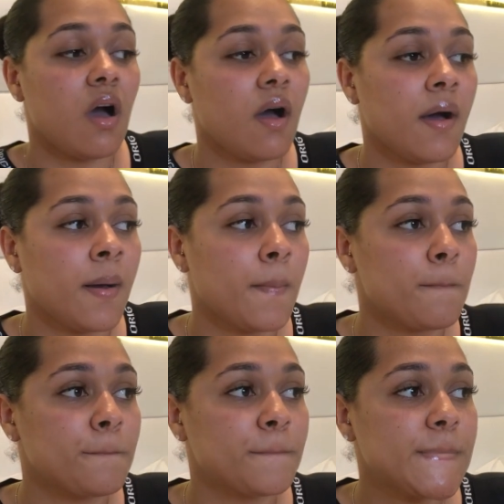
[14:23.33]

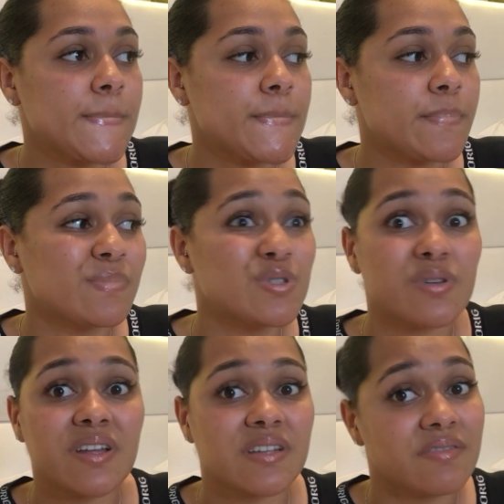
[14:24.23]
So
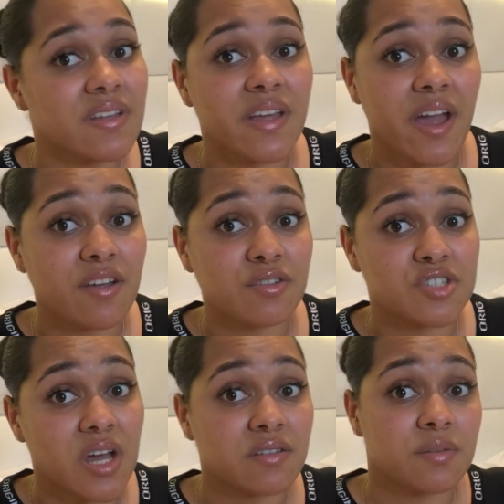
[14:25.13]
yeah, definitely carry your
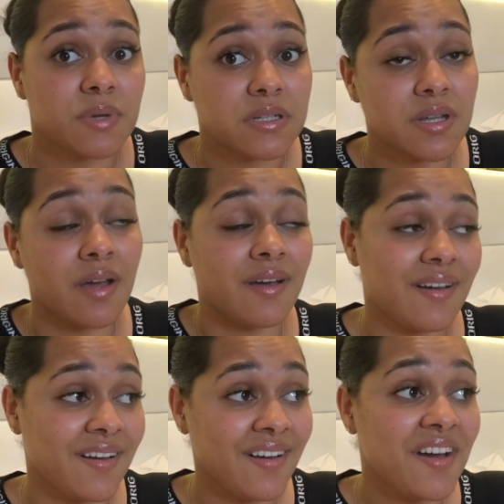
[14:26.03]
child up and
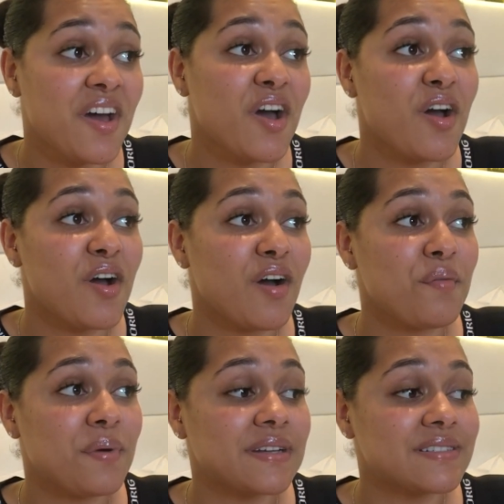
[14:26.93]
down.
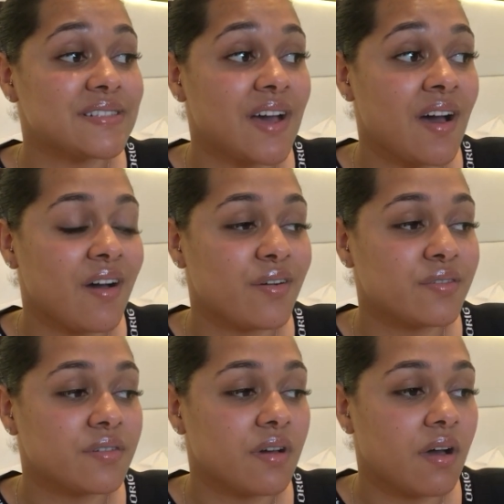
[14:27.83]
Up and down.